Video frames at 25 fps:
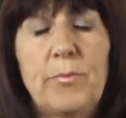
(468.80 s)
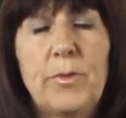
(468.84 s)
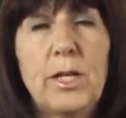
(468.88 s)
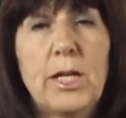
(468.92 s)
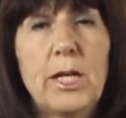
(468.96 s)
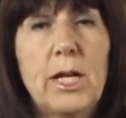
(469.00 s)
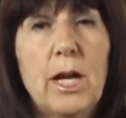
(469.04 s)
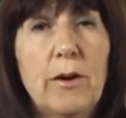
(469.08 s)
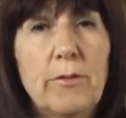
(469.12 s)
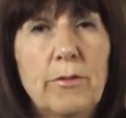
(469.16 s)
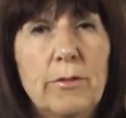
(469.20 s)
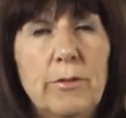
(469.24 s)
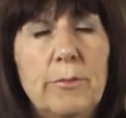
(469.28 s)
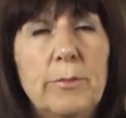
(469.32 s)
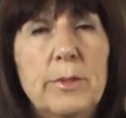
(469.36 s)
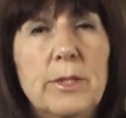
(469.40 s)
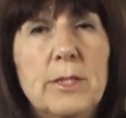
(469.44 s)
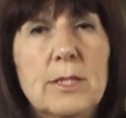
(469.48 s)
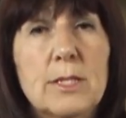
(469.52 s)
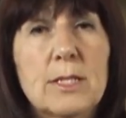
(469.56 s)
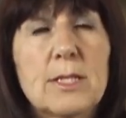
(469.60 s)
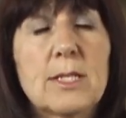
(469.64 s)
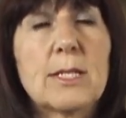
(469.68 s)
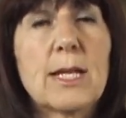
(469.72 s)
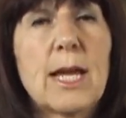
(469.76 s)

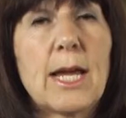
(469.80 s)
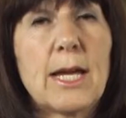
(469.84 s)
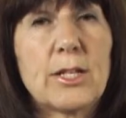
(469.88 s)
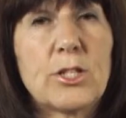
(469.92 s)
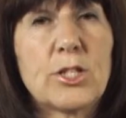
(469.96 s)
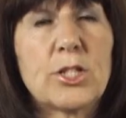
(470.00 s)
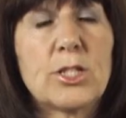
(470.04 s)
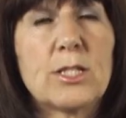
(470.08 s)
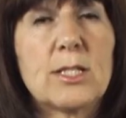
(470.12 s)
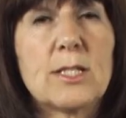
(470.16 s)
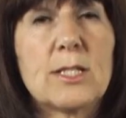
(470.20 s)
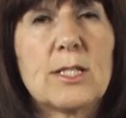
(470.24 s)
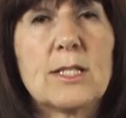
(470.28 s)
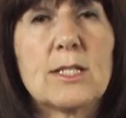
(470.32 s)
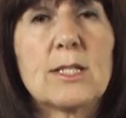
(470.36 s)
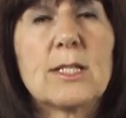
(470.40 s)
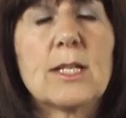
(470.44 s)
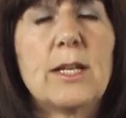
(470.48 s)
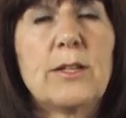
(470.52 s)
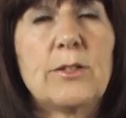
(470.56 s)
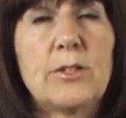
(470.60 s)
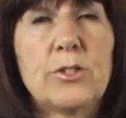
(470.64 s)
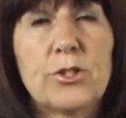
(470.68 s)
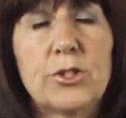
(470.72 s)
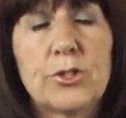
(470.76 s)
government sanctions this
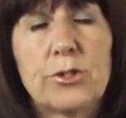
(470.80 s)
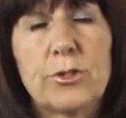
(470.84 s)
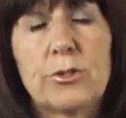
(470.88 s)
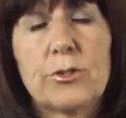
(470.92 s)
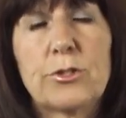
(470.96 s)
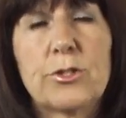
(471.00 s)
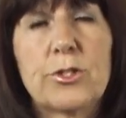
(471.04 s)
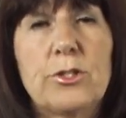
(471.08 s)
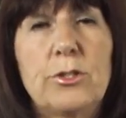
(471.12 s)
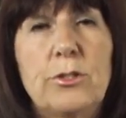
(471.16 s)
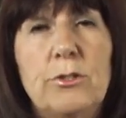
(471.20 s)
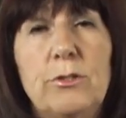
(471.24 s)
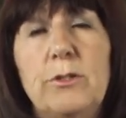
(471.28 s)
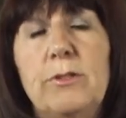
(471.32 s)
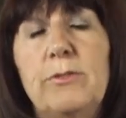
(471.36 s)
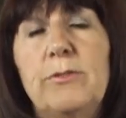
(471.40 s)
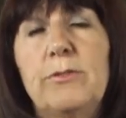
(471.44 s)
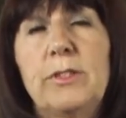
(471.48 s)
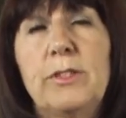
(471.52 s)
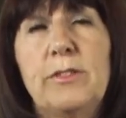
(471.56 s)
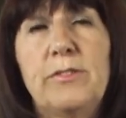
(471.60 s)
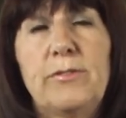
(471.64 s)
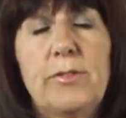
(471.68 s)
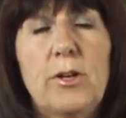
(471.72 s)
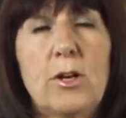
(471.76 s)
and the church
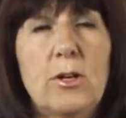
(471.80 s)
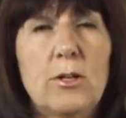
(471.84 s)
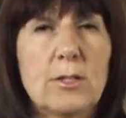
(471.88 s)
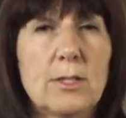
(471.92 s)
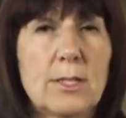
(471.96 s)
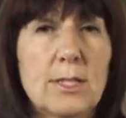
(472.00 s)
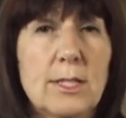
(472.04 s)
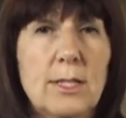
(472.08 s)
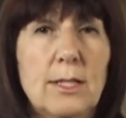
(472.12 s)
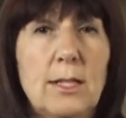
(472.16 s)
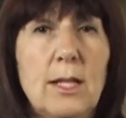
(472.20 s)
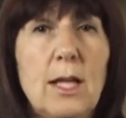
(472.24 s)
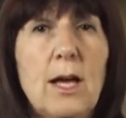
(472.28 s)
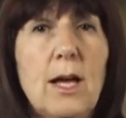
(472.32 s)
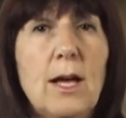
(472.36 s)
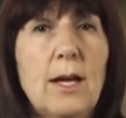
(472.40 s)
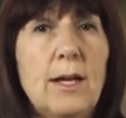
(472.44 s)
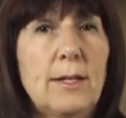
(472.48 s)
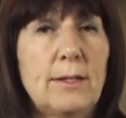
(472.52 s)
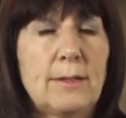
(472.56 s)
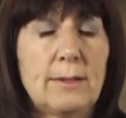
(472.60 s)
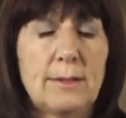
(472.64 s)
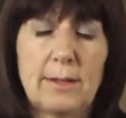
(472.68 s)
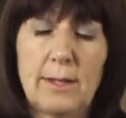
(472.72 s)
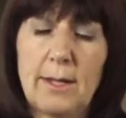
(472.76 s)
dutifully falls in
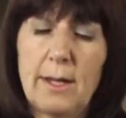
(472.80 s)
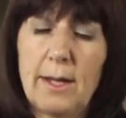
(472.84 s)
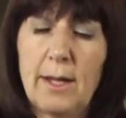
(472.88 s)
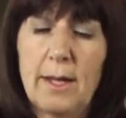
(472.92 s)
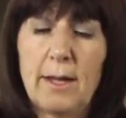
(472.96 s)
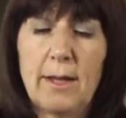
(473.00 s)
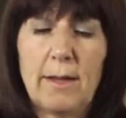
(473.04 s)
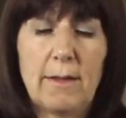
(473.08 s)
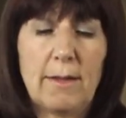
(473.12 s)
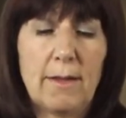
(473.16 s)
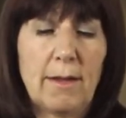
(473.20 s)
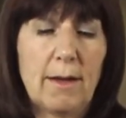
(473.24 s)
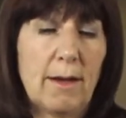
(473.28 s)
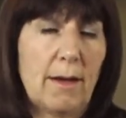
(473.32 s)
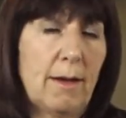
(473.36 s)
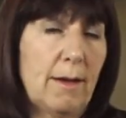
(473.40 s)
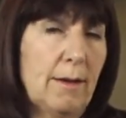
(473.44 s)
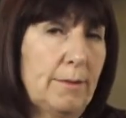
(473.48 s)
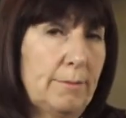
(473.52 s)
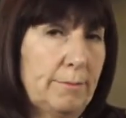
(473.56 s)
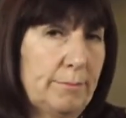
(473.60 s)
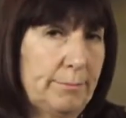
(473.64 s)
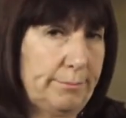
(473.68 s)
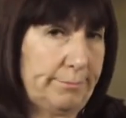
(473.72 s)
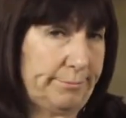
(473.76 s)
line,
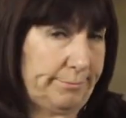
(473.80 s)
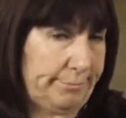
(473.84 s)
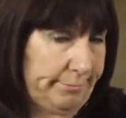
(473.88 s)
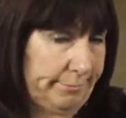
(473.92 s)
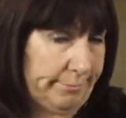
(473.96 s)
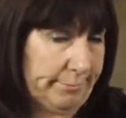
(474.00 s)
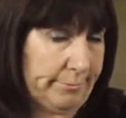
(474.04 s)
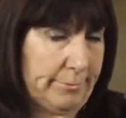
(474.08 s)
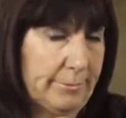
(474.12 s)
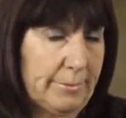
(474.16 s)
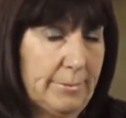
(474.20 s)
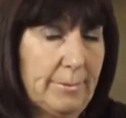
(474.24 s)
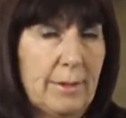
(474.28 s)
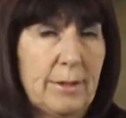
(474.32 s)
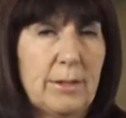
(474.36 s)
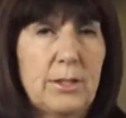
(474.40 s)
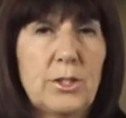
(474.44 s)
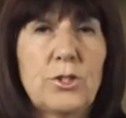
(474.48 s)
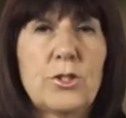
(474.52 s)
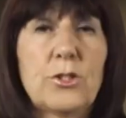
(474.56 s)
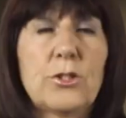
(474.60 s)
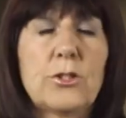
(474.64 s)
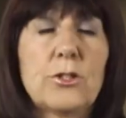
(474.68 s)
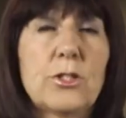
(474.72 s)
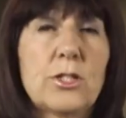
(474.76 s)
the
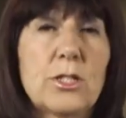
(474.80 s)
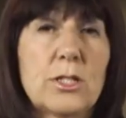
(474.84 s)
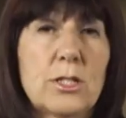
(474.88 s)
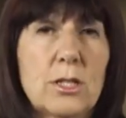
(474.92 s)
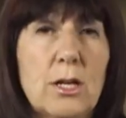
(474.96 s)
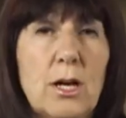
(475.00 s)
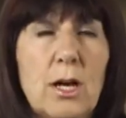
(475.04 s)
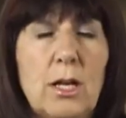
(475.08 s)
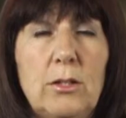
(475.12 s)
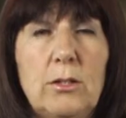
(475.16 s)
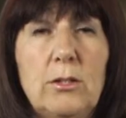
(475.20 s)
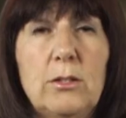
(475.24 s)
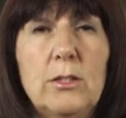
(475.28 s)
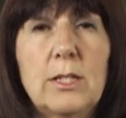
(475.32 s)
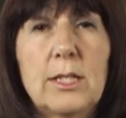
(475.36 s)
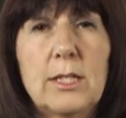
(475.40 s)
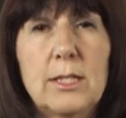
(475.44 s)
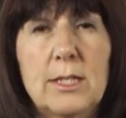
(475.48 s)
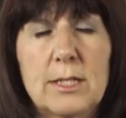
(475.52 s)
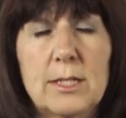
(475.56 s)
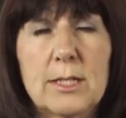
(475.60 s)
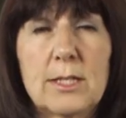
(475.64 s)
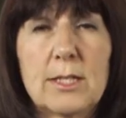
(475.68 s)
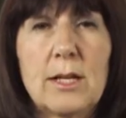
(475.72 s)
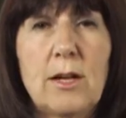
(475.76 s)
church has got to look at
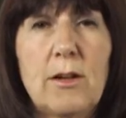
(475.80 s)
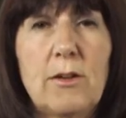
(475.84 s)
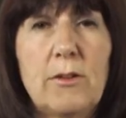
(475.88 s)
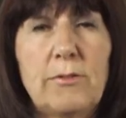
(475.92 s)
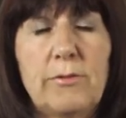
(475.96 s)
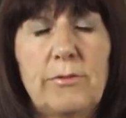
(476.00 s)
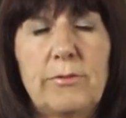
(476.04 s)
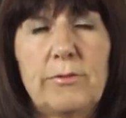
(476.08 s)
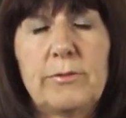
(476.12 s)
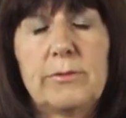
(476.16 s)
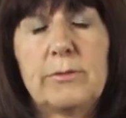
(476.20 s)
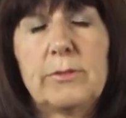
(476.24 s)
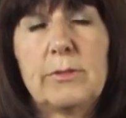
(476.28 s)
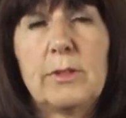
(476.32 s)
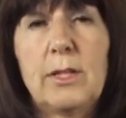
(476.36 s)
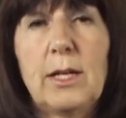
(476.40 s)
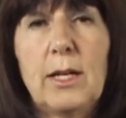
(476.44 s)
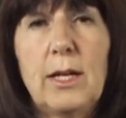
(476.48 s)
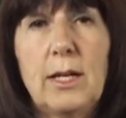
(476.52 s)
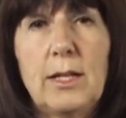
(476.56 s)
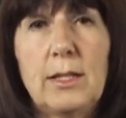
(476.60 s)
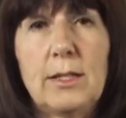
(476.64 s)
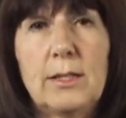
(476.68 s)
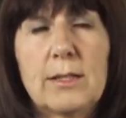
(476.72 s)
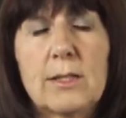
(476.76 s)
itself
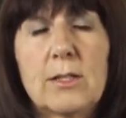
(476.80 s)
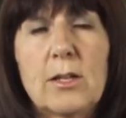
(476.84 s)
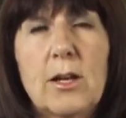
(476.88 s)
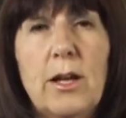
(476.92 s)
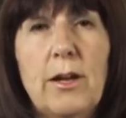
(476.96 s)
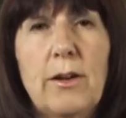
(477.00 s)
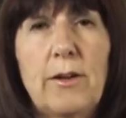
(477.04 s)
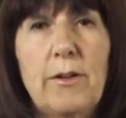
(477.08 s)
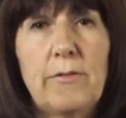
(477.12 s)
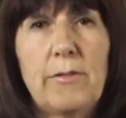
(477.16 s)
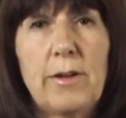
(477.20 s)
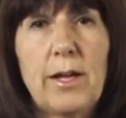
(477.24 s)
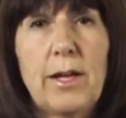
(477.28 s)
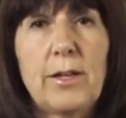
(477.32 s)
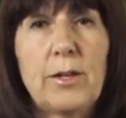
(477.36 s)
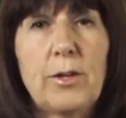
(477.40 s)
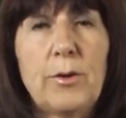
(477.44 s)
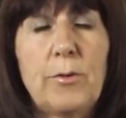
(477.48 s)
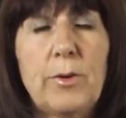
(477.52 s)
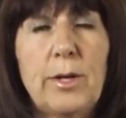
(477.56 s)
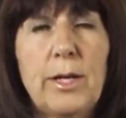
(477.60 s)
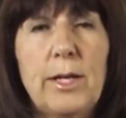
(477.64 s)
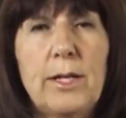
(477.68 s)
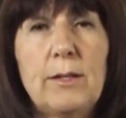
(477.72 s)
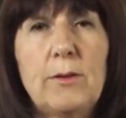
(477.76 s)
and it's got to
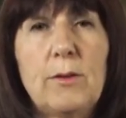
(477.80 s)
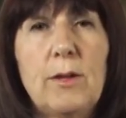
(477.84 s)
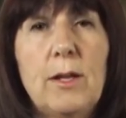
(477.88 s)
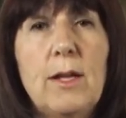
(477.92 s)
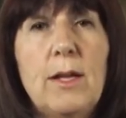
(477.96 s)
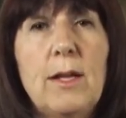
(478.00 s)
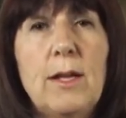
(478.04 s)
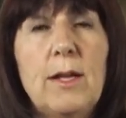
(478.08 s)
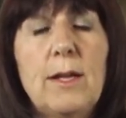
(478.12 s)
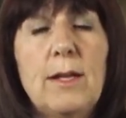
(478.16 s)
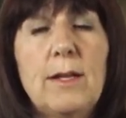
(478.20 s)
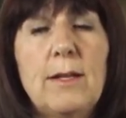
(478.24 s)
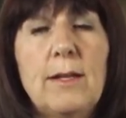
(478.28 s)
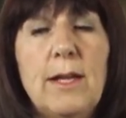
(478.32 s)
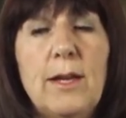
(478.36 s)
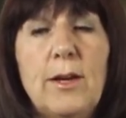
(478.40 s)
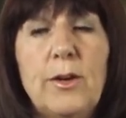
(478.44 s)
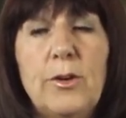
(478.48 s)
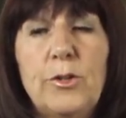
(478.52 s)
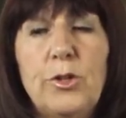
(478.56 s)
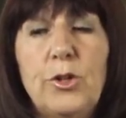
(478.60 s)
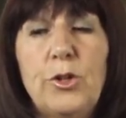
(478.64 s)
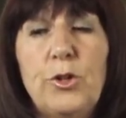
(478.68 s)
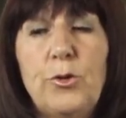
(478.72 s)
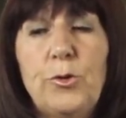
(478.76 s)
evaluate.
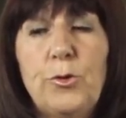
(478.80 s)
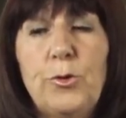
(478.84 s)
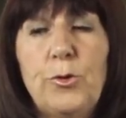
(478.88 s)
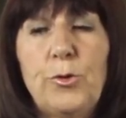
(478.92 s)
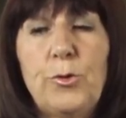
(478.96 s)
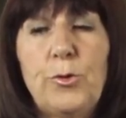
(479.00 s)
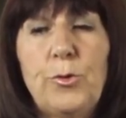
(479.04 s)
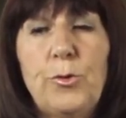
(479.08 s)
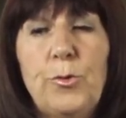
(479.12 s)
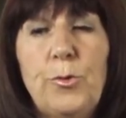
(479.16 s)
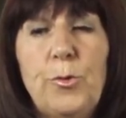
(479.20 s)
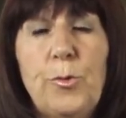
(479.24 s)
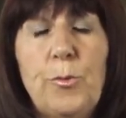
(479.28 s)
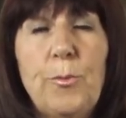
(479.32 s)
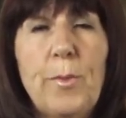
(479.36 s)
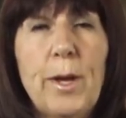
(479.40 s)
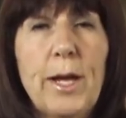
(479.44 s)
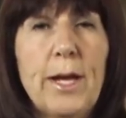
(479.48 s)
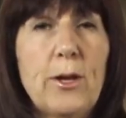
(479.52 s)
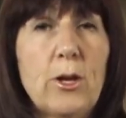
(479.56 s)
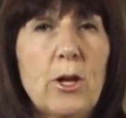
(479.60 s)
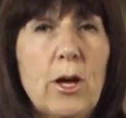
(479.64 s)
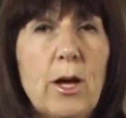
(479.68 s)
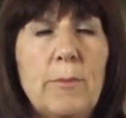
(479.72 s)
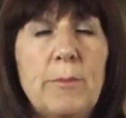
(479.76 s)
Now, you
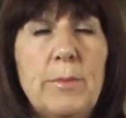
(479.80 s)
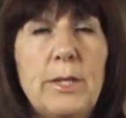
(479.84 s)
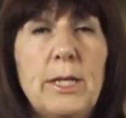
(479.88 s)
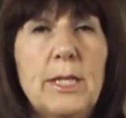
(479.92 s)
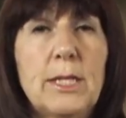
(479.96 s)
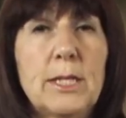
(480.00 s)
may not be